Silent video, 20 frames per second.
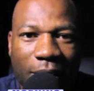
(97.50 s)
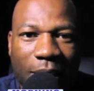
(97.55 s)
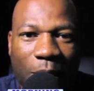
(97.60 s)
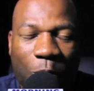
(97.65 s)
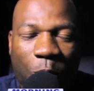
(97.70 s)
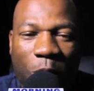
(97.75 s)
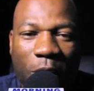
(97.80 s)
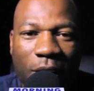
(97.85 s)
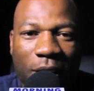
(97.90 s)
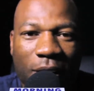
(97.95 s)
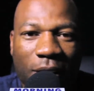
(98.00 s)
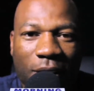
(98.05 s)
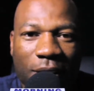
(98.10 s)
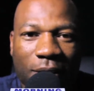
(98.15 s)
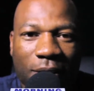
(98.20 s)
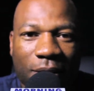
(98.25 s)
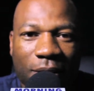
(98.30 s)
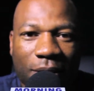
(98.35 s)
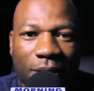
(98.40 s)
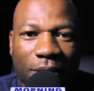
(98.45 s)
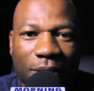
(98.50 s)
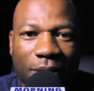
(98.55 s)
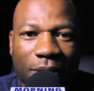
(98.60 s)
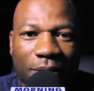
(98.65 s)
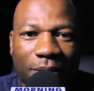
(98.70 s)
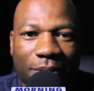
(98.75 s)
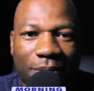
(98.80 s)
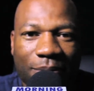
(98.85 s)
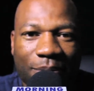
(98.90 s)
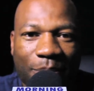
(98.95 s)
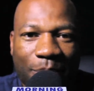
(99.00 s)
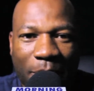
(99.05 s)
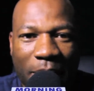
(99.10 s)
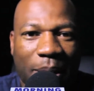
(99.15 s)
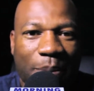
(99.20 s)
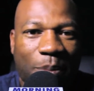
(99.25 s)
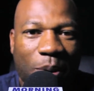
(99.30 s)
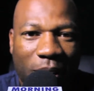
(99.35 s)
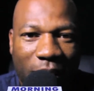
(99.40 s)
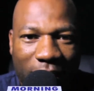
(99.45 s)
want to
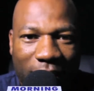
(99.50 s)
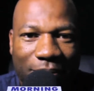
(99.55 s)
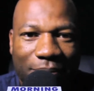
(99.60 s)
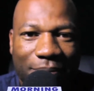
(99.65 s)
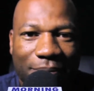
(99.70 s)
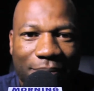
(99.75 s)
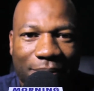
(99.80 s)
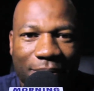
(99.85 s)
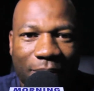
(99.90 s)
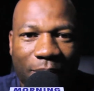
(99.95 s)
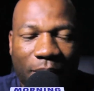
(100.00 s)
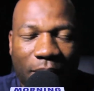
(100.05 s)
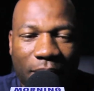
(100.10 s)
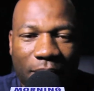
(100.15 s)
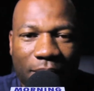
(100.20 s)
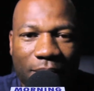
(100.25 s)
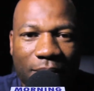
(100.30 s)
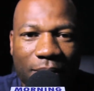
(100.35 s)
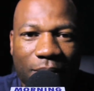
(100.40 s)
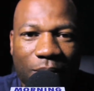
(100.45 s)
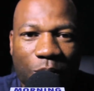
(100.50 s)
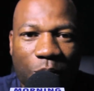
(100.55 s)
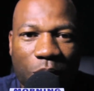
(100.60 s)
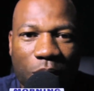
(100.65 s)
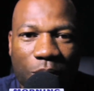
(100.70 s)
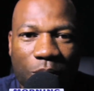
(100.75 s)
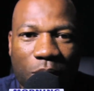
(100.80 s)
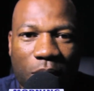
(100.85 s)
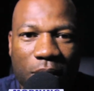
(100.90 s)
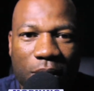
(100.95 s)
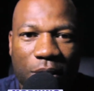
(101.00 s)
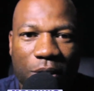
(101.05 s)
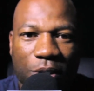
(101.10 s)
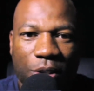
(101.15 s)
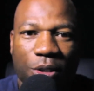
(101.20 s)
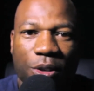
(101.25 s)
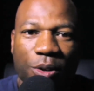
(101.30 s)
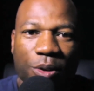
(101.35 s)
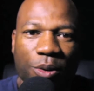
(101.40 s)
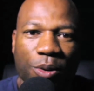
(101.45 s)
make money, right? One wants
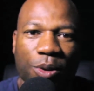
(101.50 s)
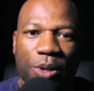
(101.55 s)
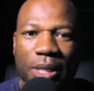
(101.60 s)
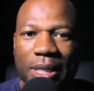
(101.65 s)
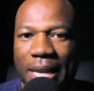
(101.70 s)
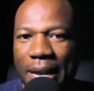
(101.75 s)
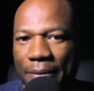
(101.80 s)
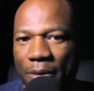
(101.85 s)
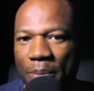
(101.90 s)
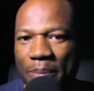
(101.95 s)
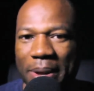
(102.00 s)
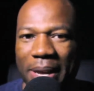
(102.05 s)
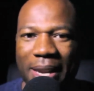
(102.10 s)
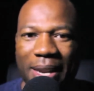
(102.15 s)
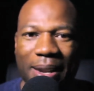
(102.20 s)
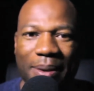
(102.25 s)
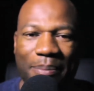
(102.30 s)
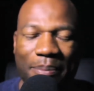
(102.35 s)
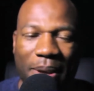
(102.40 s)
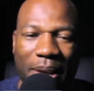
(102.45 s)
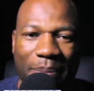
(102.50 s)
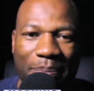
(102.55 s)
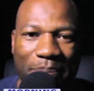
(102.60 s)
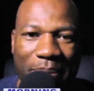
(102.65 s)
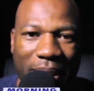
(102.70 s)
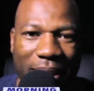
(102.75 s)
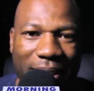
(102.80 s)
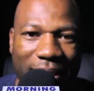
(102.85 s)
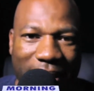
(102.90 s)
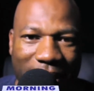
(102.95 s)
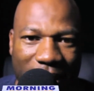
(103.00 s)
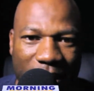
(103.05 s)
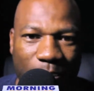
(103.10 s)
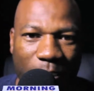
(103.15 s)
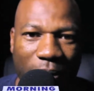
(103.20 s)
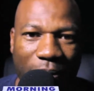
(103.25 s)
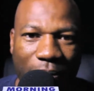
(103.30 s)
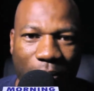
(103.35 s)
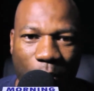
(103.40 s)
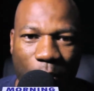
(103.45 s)
to. He's never been in business
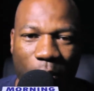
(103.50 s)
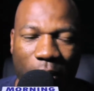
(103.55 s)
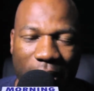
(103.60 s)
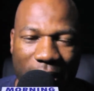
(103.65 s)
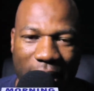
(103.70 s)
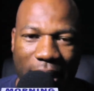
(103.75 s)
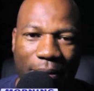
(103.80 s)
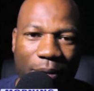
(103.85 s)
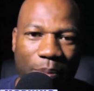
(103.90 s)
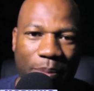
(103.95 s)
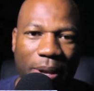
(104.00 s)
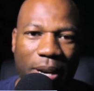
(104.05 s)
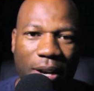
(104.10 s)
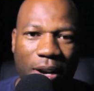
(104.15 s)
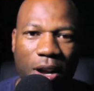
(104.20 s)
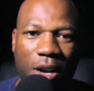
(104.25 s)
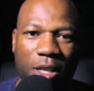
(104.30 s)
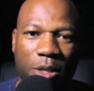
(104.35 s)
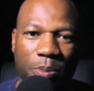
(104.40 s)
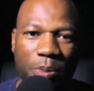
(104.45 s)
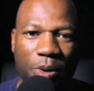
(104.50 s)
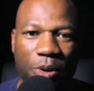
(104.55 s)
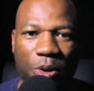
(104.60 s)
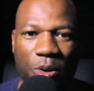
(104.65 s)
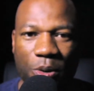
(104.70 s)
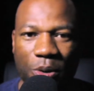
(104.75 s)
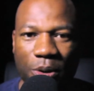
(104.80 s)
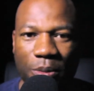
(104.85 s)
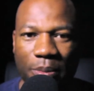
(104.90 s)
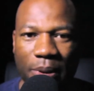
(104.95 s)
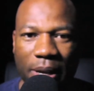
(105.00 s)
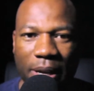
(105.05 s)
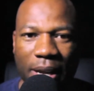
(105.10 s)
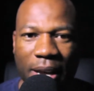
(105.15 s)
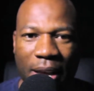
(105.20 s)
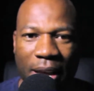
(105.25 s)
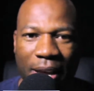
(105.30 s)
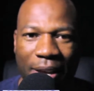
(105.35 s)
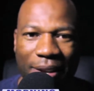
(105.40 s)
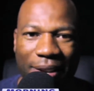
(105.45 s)
before. He's never been an entrepreneur, but
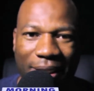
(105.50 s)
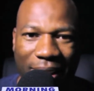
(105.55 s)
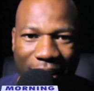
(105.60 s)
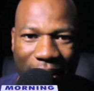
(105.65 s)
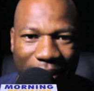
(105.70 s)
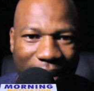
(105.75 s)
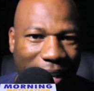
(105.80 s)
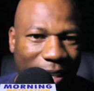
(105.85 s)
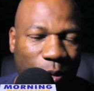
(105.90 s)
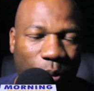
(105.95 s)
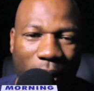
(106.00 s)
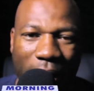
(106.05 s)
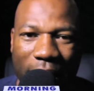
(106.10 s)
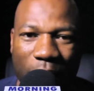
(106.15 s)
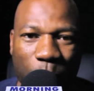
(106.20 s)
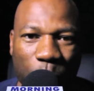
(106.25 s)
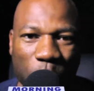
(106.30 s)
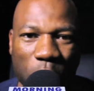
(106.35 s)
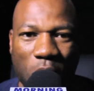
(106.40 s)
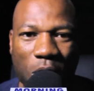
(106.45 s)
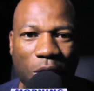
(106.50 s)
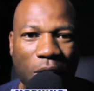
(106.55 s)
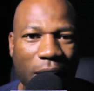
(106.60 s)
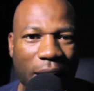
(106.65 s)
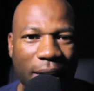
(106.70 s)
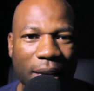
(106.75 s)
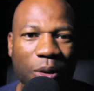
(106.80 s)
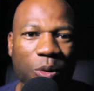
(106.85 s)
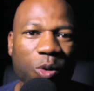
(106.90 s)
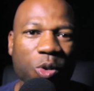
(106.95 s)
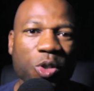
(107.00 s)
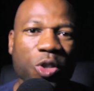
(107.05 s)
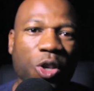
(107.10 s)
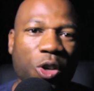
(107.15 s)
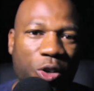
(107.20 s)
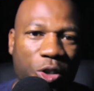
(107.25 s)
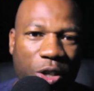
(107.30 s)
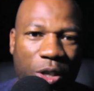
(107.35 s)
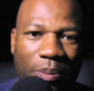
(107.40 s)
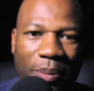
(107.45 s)
that's why he was online. He was
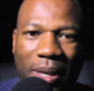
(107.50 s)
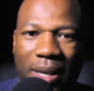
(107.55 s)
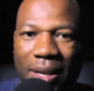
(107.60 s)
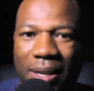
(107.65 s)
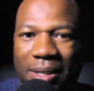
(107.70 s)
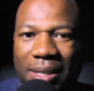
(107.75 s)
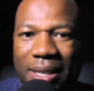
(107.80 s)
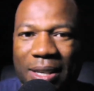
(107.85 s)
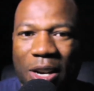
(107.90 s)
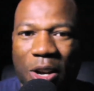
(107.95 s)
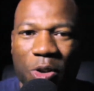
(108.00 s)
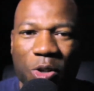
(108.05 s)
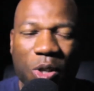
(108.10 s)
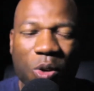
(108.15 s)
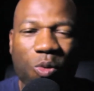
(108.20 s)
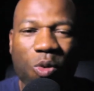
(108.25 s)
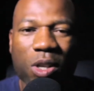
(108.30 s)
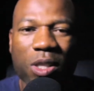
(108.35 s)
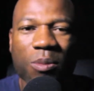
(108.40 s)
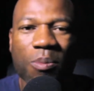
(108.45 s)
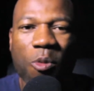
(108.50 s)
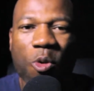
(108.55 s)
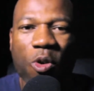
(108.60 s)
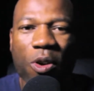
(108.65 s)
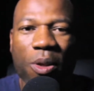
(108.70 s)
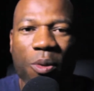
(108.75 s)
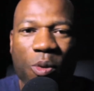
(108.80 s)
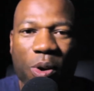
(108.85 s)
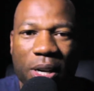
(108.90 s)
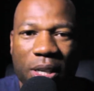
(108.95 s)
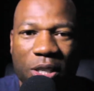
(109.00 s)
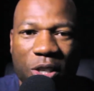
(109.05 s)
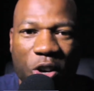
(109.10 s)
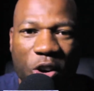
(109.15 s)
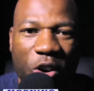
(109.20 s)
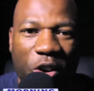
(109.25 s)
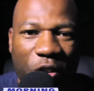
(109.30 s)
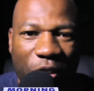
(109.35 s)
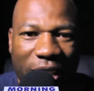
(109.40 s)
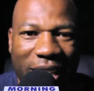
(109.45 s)
searching because he knows he wants more than what he's
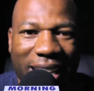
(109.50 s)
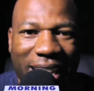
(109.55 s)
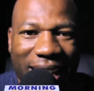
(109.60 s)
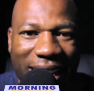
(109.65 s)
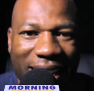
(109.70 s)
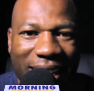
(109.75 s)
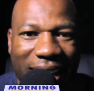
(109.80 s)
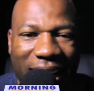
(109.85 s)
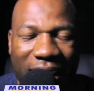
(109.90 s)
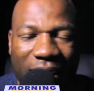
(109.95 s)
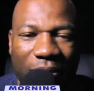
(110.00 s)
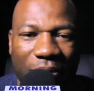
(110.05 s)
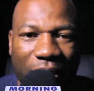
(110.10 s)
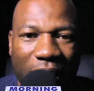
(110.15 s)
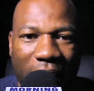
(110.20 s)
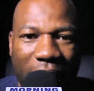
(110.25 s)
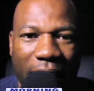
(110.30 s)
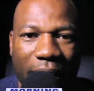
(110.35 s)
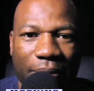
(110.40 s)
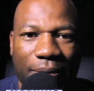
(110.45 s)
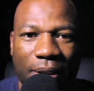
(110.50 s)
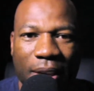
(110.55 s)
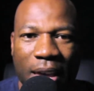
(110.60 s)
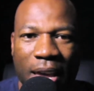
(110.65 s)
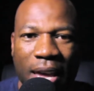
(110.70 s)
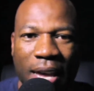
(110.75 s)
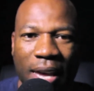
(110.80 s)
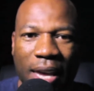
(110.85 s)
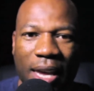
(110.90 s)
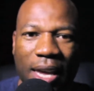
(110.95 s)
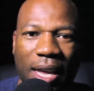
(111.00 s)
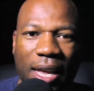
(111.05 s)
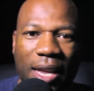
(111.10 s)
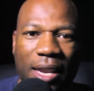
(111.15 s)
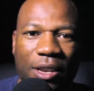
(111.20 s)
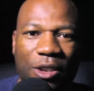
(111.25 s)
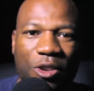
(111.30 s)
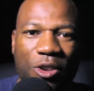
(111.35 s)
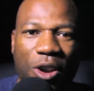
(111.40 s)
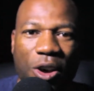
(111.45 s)
currently getting out of life,
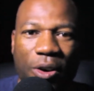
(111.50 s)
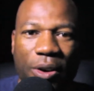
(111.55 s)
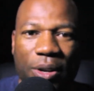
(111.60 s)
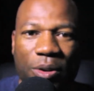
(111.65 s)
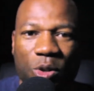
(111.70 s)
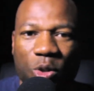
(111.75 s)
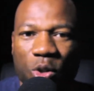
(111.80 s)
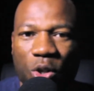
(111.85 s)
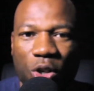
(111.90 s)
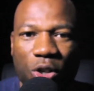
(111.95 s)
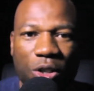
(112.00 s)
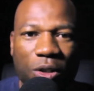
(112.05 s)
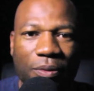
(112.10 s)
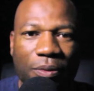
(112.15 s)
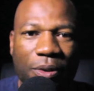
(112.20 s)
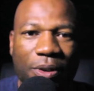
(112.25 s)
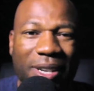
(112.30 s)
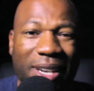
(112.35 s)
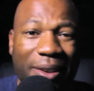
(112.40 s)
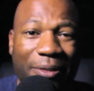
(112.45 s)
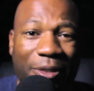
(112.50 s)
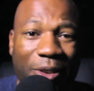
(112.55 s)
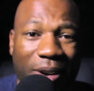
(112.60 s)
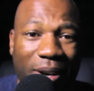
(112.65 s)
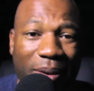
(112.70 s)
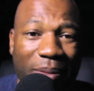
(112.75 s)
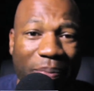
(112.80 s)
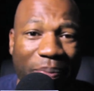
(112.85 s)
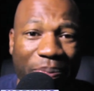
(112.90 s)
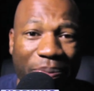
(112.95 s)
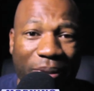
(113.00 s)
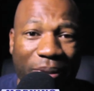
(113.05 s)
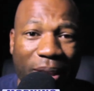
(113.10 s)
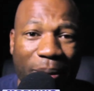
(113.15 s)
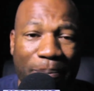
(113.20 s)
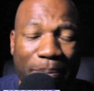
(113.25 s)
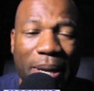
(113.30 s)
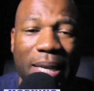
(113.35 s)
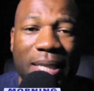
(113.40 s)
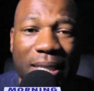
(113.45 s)
and he was searching for different
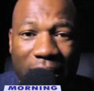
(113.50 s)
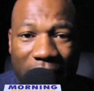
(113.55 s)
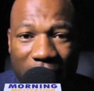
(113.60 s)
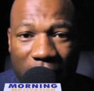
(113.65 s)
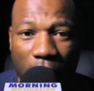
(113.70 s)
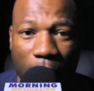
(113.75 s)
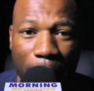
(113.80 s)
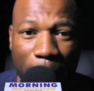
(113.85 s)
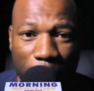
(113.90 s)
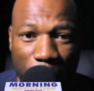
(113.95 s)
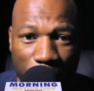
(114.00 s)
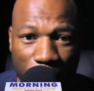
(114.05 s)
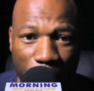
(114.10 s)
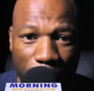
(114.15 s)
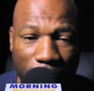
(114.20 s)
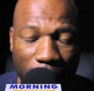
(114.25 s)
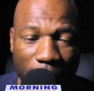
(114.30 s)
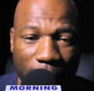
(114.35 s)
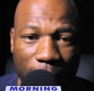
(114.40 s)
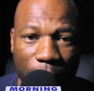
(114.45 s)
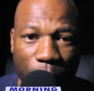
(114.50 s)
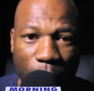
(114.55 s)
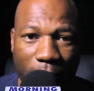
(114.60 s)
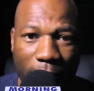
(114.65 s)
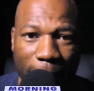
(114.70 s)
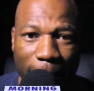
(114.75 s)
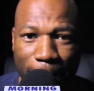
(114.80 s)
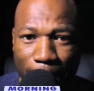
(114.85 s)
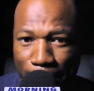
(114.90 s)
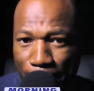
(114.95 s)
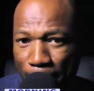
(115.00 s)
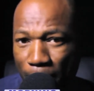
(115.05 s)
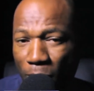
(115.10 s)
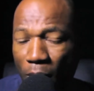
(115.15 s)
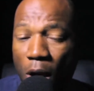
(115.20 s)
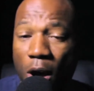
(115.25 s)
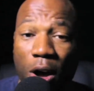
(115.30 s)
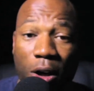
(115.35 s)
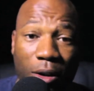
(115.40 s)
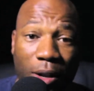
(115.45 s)
business opportunities, right,
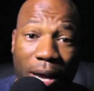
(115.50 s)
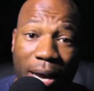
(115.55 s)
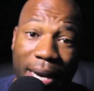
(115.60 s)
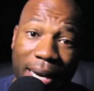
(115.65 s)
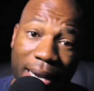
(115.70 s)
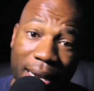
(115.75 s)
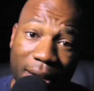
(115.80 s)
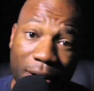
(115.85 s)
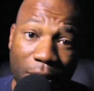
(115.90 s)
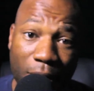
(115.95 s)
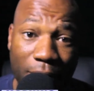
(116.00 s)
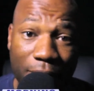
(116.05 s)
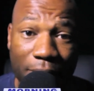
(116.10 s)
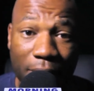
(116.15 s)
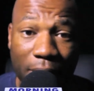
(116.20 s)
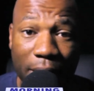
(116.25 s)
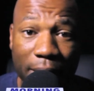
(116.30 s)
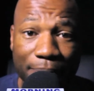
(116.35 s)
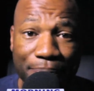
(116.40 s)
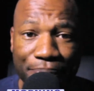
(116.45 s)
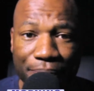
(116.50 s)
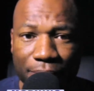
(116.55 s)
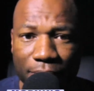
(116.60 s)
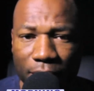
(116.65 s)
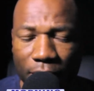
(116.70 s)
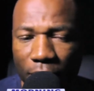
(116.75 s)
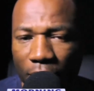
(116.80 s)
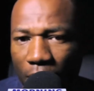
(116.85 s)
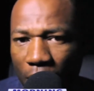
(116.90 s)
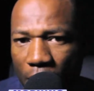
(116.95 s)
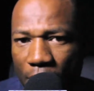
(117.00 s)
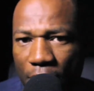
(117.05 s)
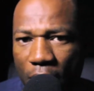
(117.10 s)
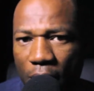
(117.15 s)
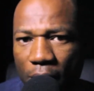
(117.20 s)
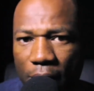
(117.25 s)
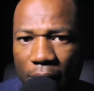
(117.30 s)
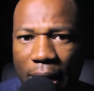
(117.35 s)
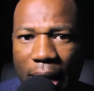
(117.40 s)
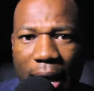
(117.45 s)
online and offline.
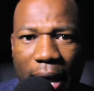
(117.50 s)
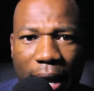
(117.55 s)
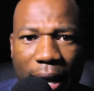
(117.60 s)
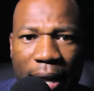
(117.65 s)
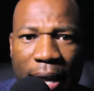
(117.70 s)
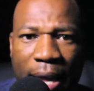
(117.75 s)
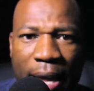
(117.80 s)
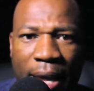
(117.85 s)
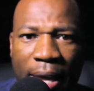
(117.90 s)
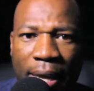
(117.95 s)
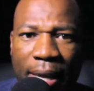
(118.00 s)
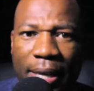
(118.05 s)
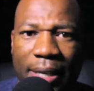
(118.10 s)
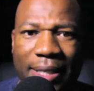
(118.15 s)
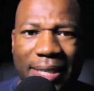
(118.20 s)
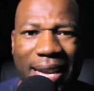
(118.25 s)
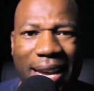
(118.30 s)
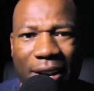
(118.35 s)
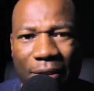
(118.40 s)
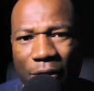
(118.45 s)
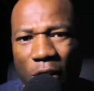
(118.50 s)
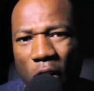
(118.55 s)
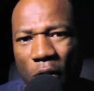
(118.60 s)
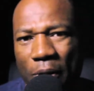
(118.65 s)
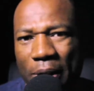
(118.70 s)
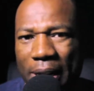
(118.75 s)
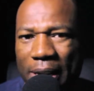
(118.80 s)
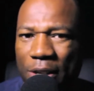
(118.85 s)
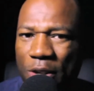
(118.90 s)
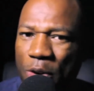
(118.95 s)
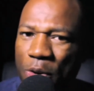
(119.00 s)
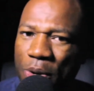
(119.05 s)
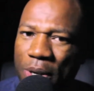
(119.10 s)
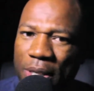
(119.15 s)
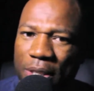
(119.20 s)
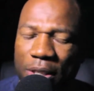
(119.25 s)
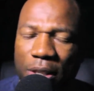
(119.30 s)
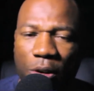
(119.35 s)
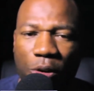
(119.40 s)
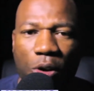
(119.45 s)
Another guy, he's kind of already doing
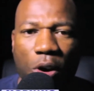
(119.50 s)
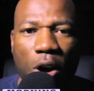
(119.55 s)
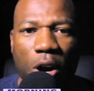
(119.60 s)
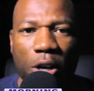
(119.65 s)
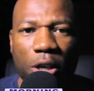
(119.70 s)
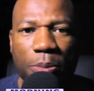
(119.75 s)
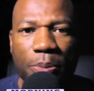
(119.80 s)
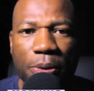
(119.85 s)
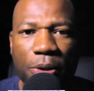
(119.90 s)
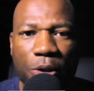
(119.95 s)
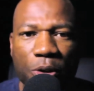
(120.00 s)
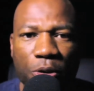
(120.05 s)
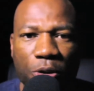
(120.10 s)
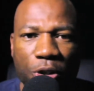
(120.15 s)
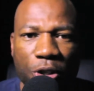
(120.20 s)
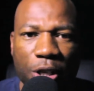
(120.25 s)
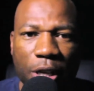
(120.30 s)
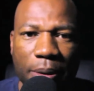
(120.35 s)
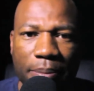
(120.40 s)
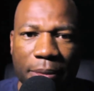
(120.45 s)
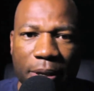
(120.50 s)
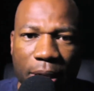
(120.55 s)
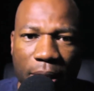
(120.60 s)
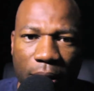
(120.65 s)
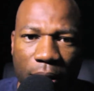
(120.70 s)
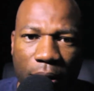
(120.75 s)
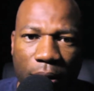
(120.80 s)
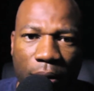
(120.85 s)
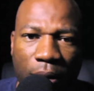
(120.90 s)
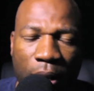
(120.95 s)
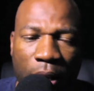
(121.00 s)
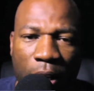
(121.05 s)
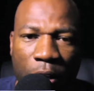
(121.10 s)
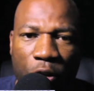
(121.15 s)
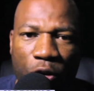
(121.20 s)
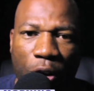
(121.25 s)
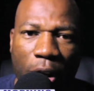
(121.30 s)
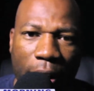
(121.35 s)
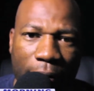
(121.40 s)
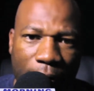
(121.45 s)
this little entrepreneurship deal,
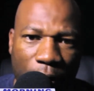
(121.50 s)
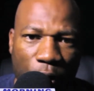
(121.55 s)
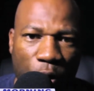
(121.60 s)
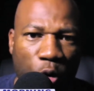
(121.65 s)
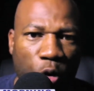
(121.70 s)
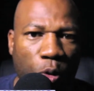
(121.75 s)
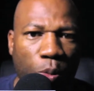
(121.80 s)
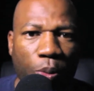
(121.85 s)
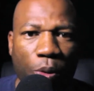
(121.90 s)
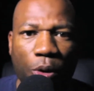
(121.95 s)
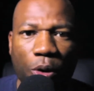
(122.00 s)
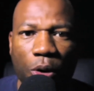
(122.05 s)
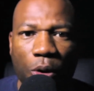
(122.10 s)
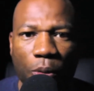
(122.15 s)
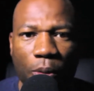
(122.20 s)
driving Uber or